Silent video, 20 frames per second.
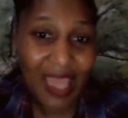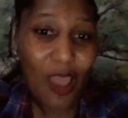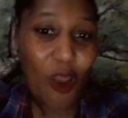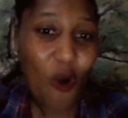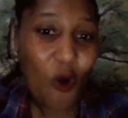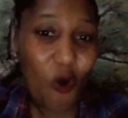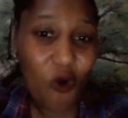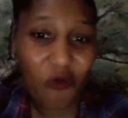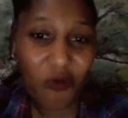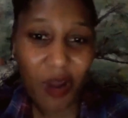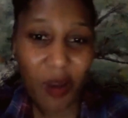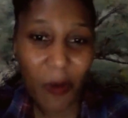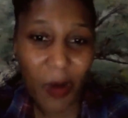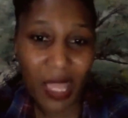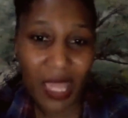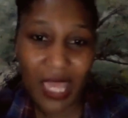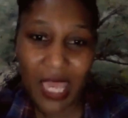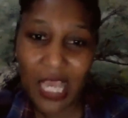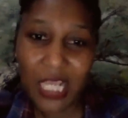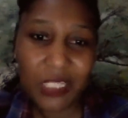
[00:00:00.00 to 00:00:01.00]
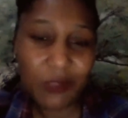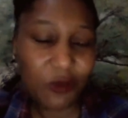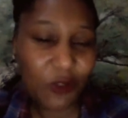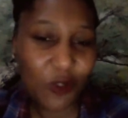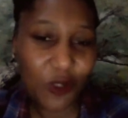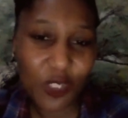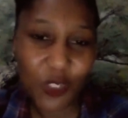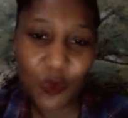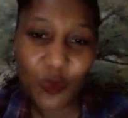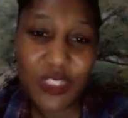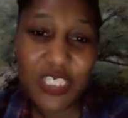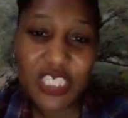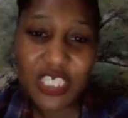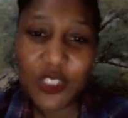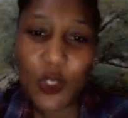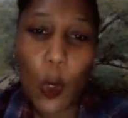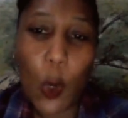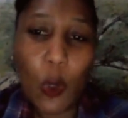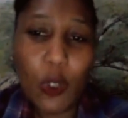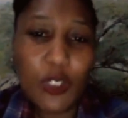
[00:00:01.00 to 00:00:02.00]
over our heads because we're just
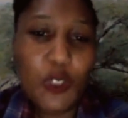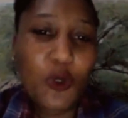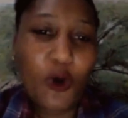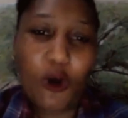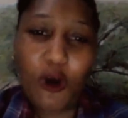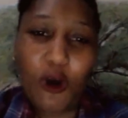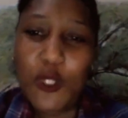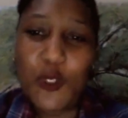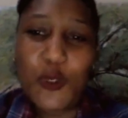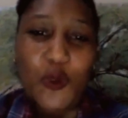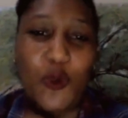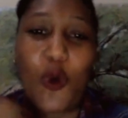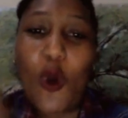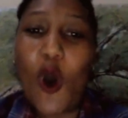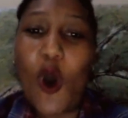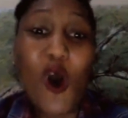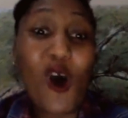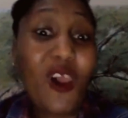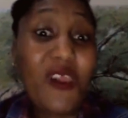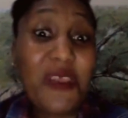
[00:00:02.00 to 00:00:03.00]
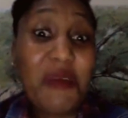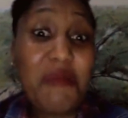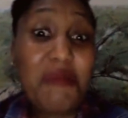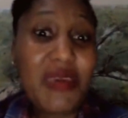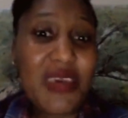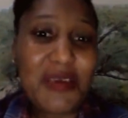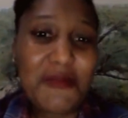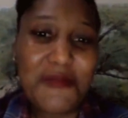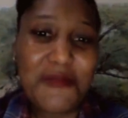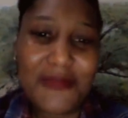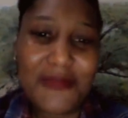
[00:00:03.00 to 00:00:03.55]
holding on to all the memes.